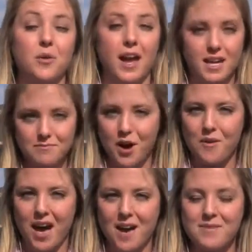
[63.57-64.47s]
and
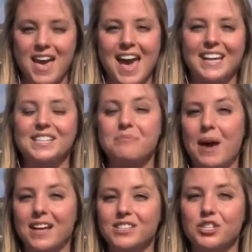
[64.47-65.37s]
Moab as the
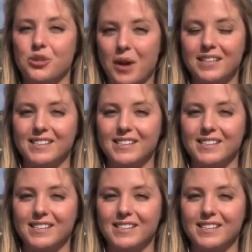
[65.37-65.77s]
best U.S.